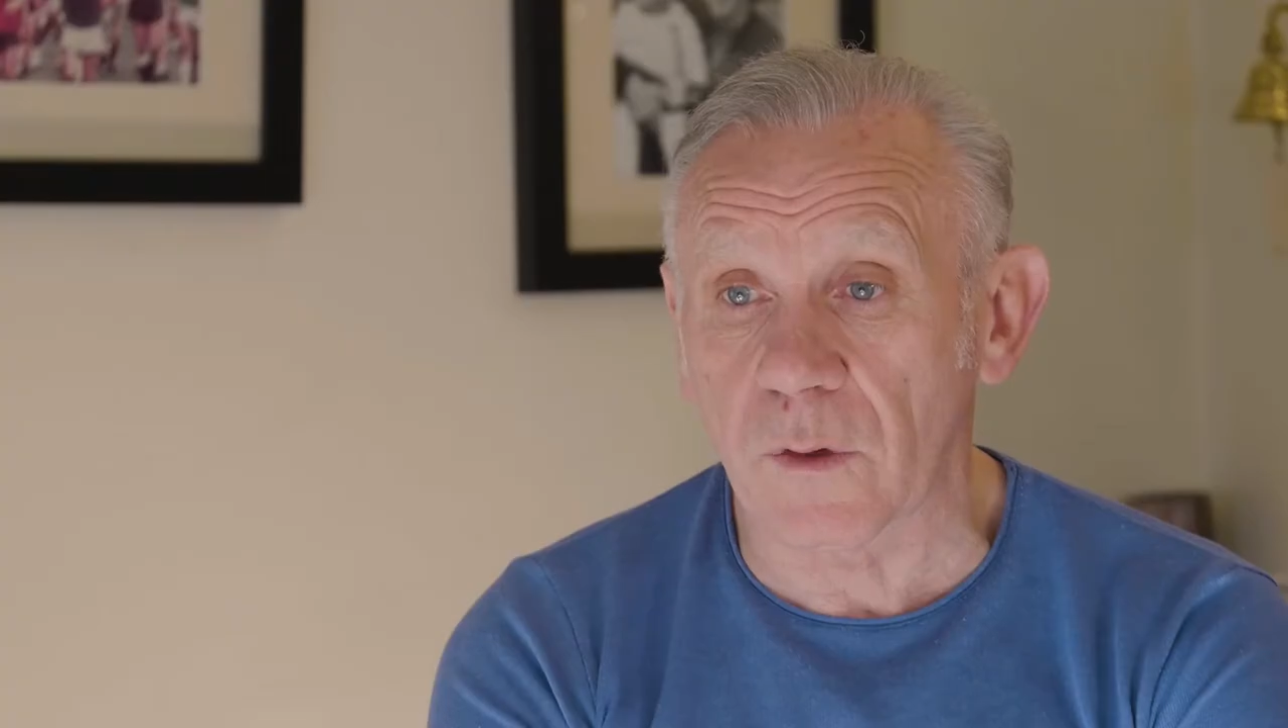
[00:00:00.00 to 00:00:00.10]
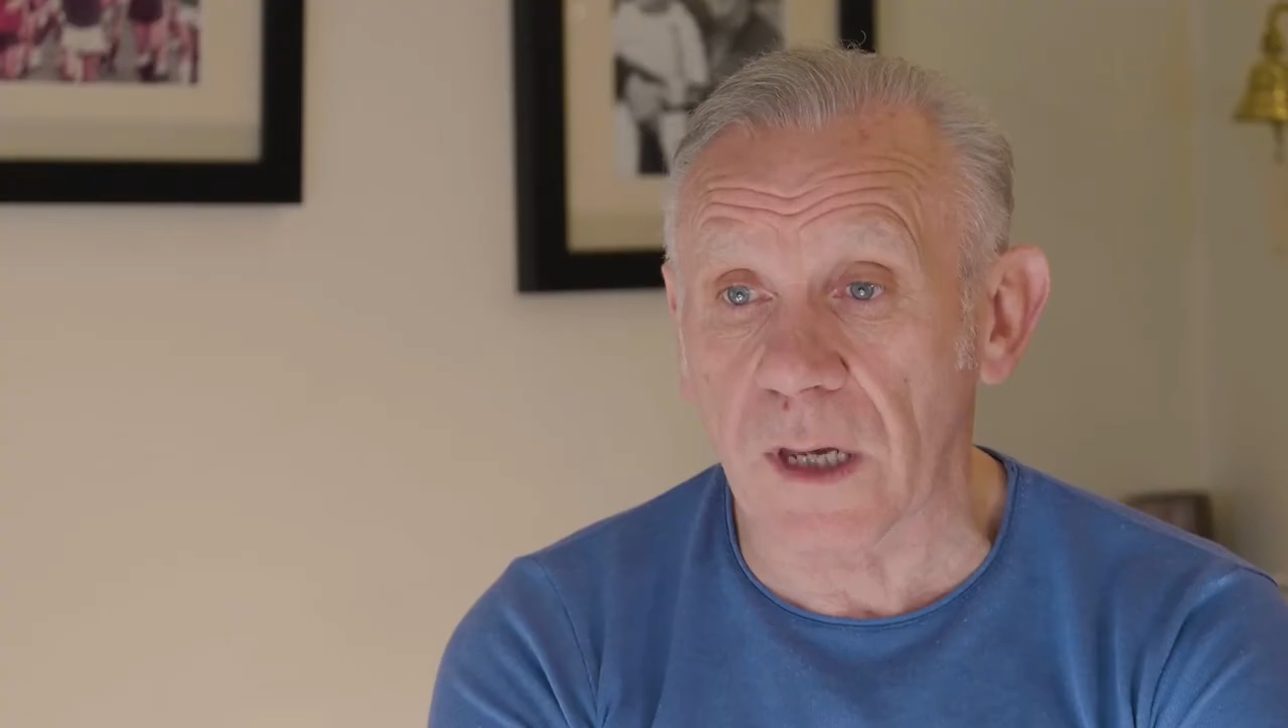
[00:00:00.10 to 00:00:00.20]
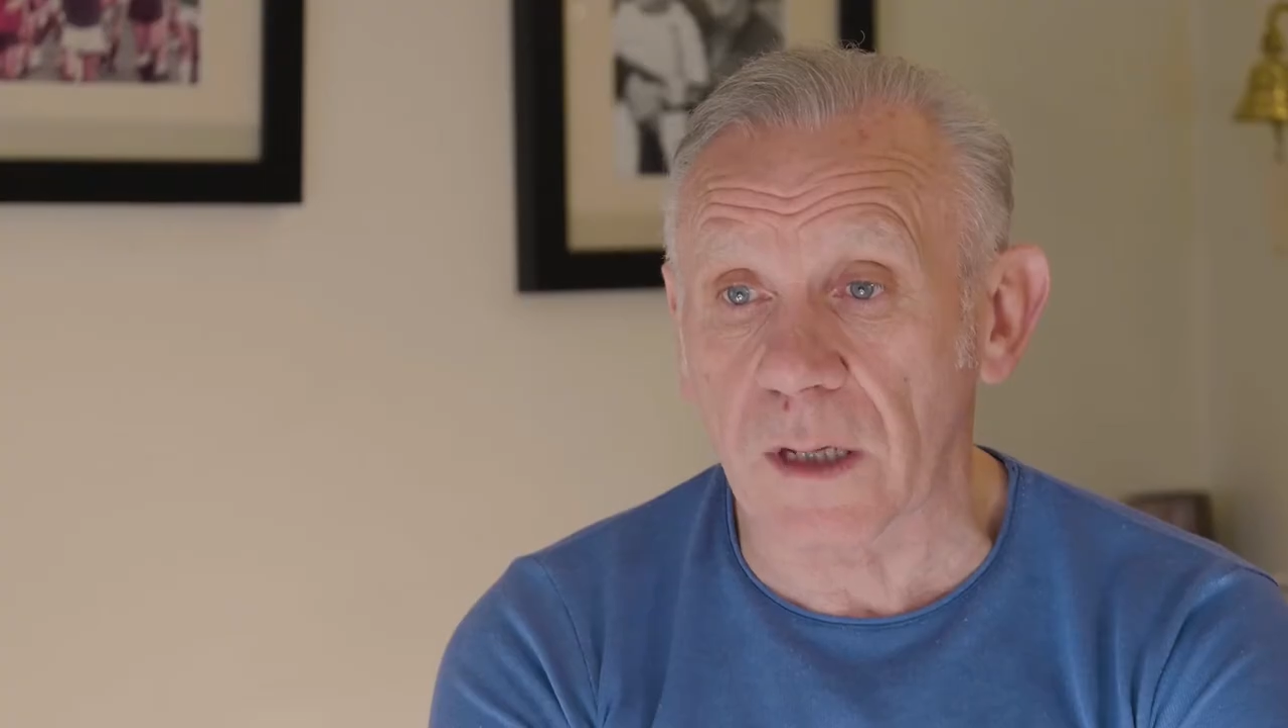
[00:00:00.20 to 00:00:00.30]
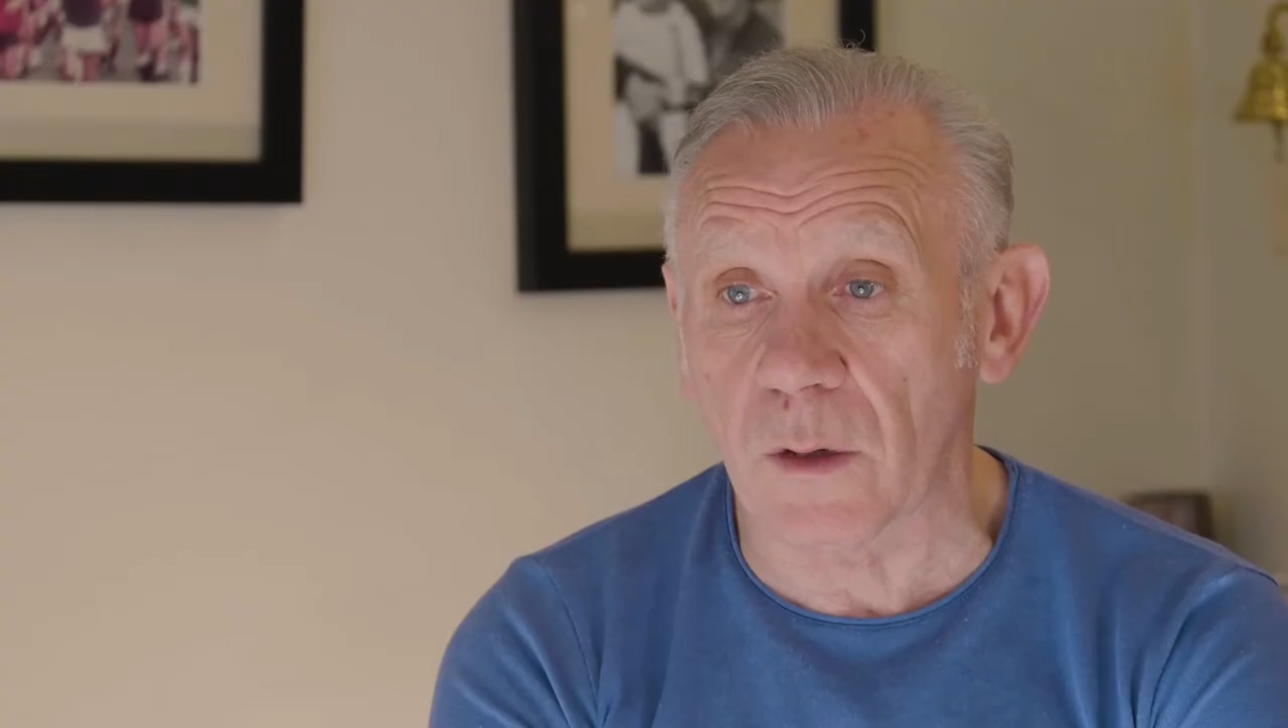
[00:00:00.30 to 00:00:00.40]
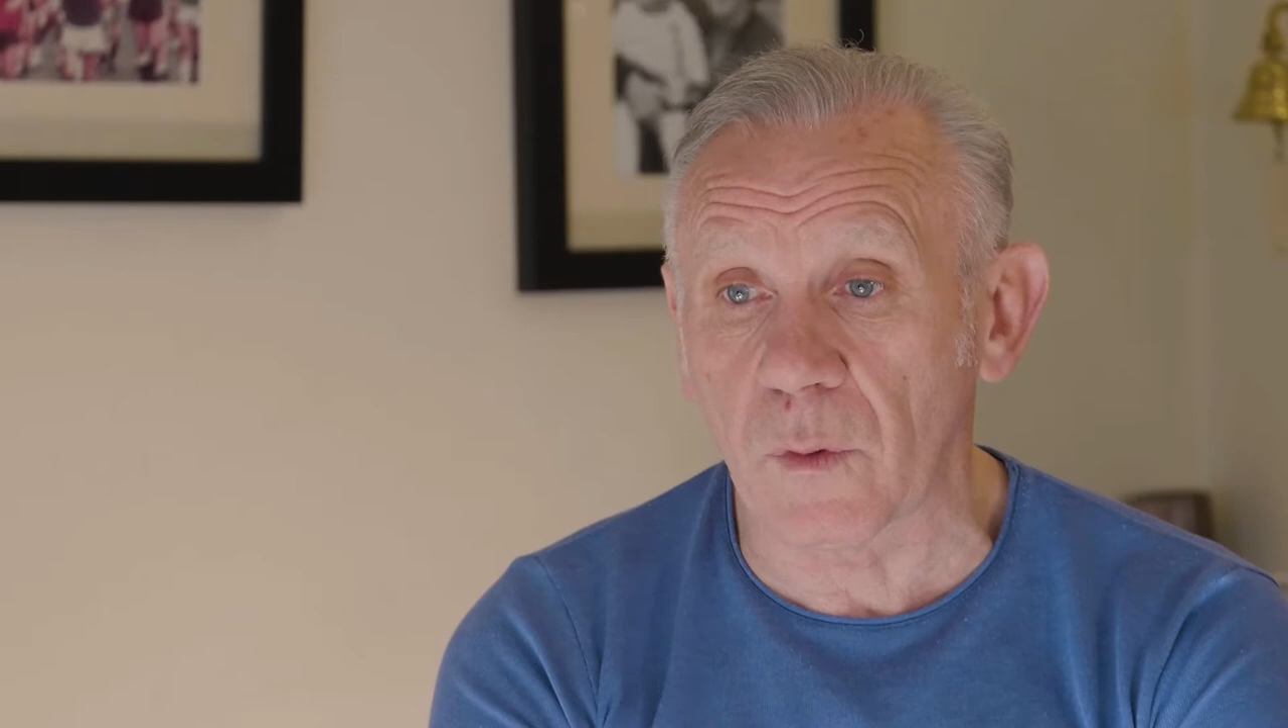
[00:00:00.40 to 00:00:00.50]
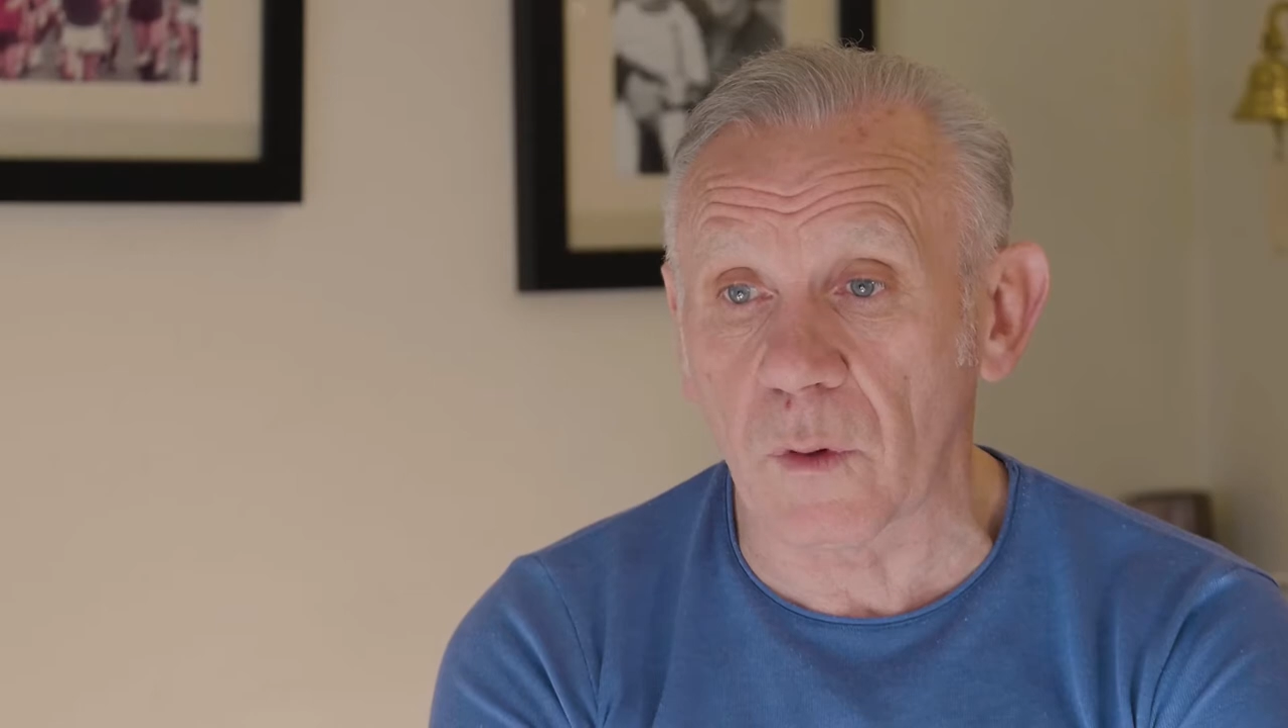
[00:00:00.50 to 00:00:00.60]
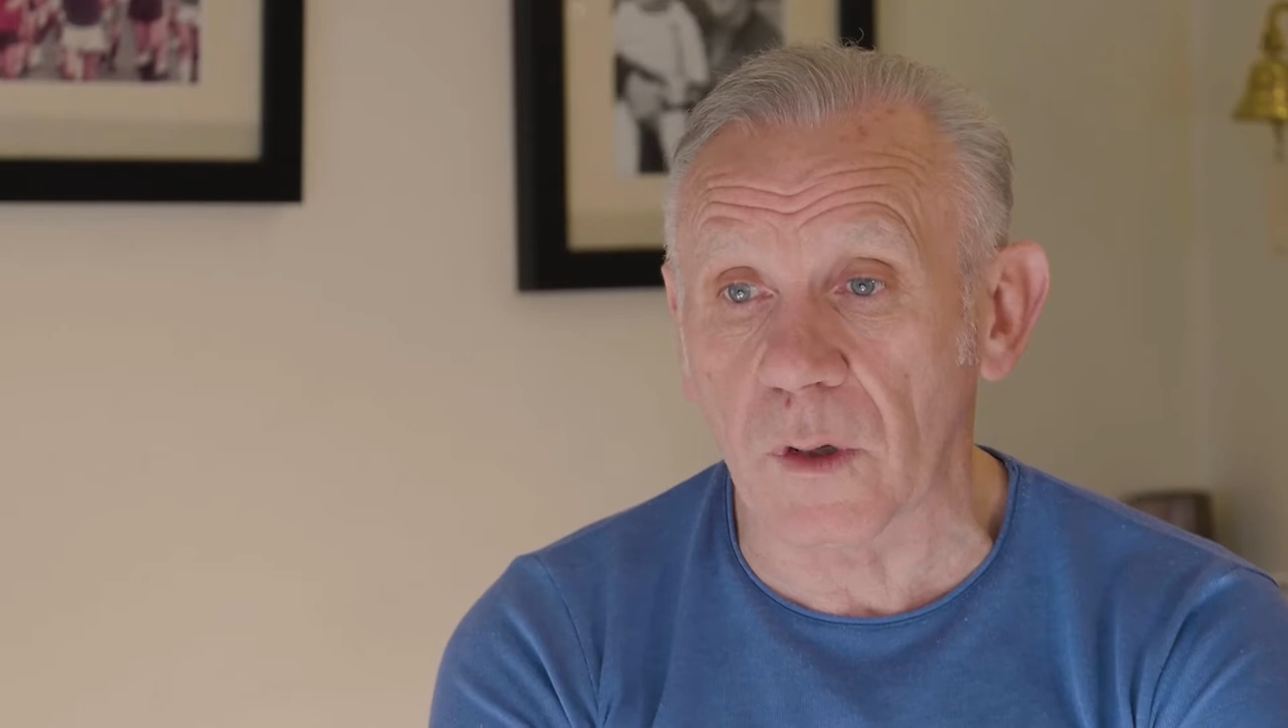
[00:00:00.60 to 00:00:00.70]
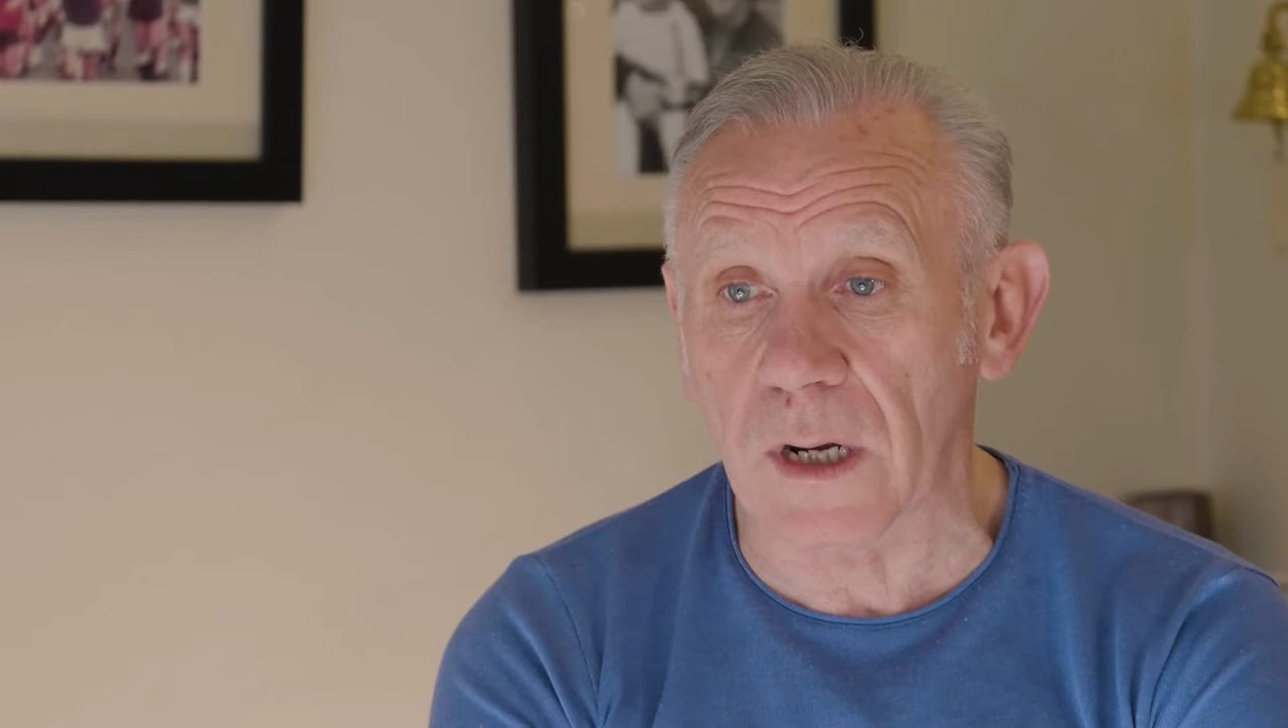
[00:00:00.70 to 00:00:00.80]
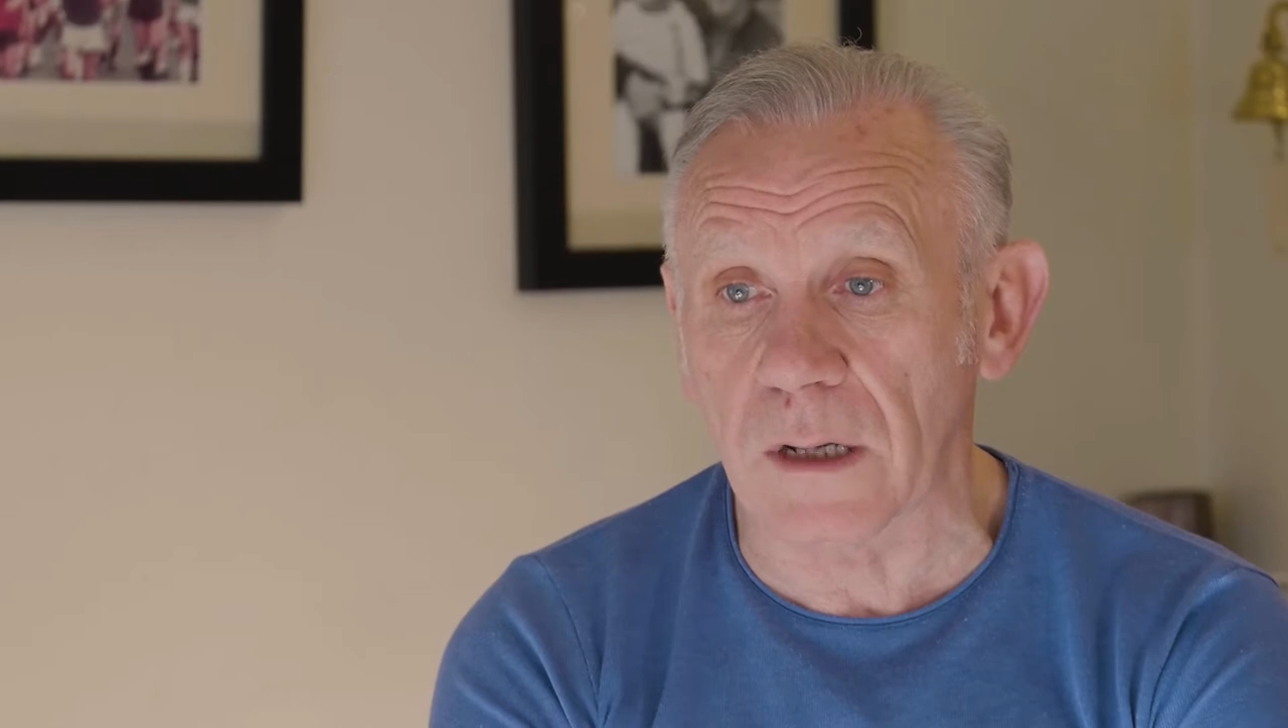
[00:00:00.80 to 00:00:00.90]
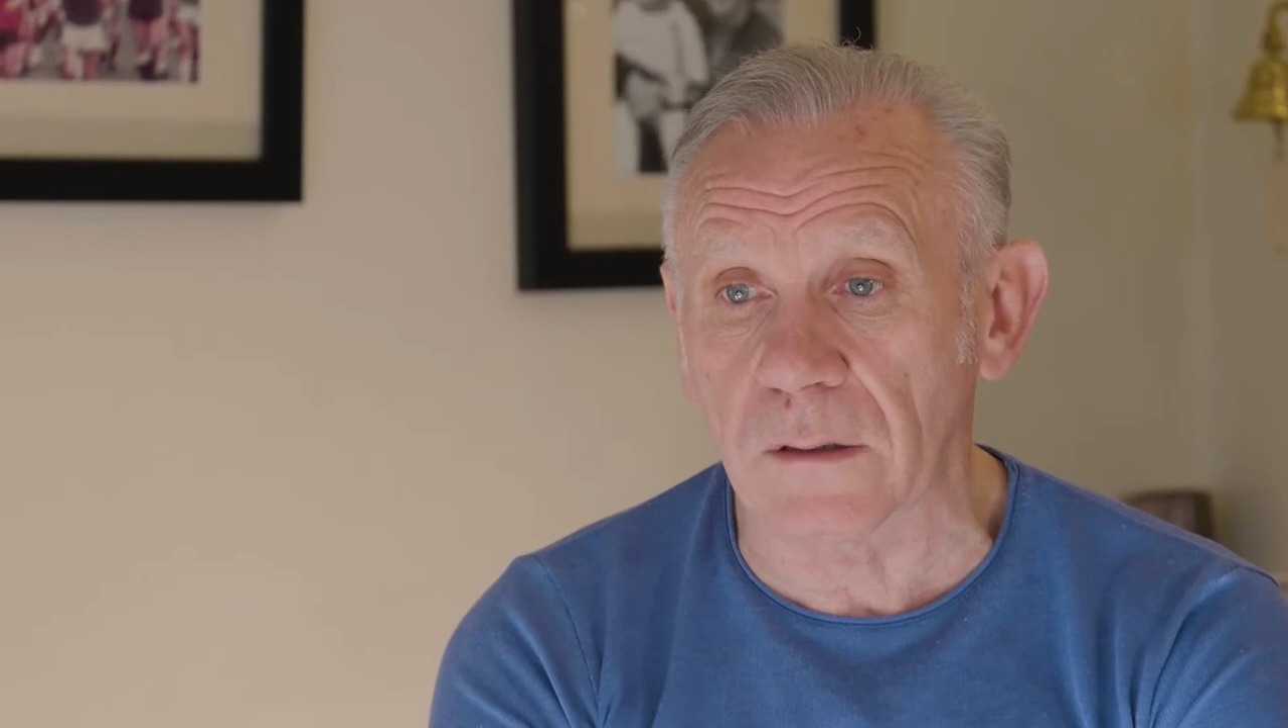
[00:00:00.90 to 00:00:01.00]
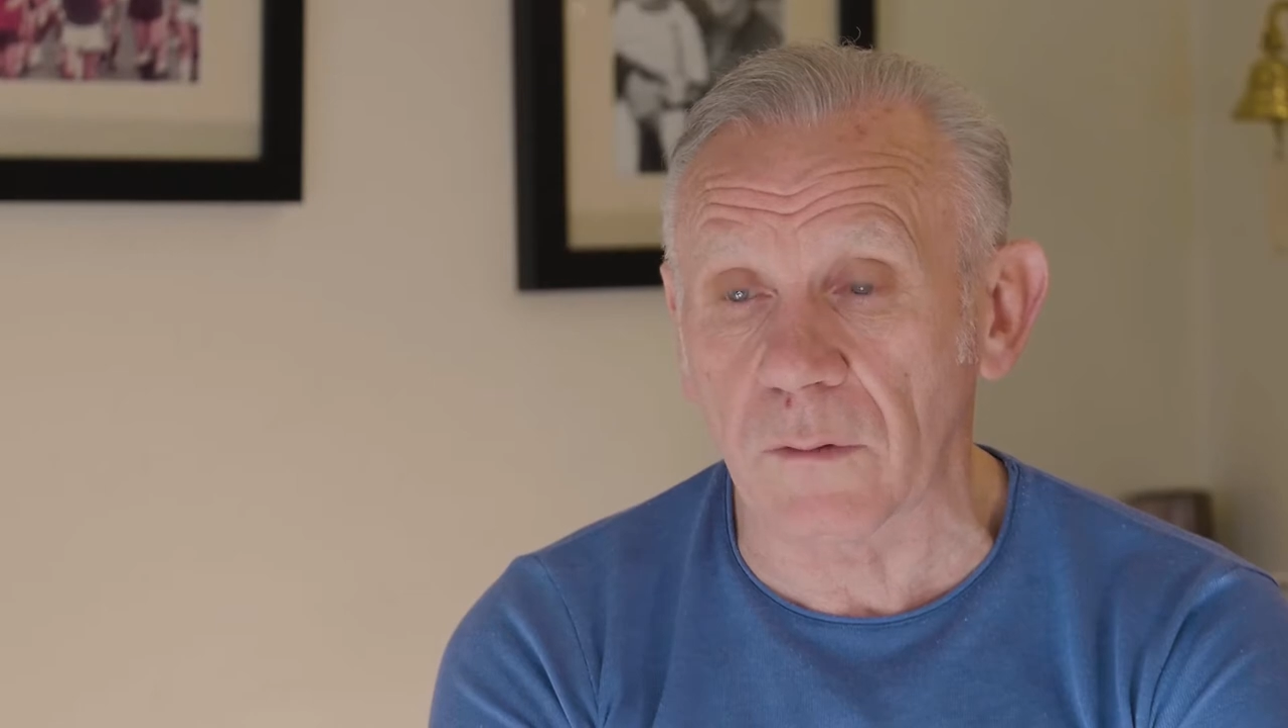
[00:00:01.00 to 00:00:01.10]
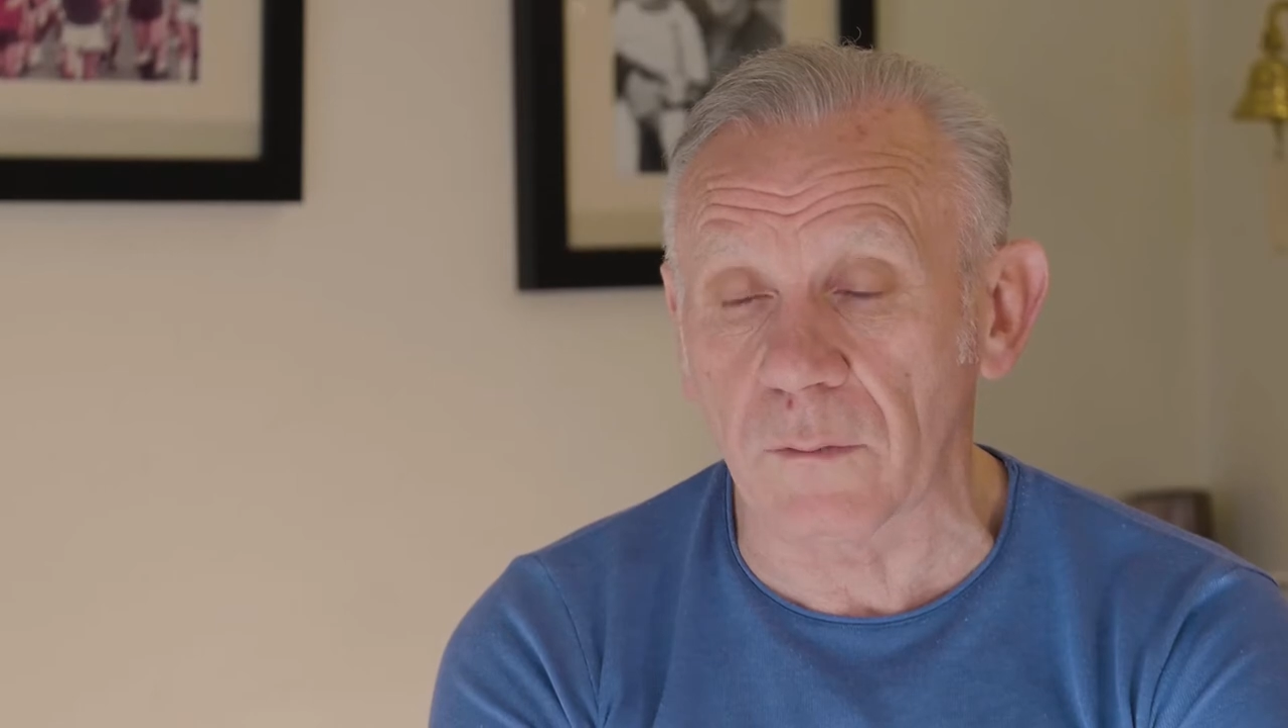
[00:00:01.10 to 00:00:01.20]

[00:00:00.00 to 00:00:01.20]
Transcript: kicking a ball around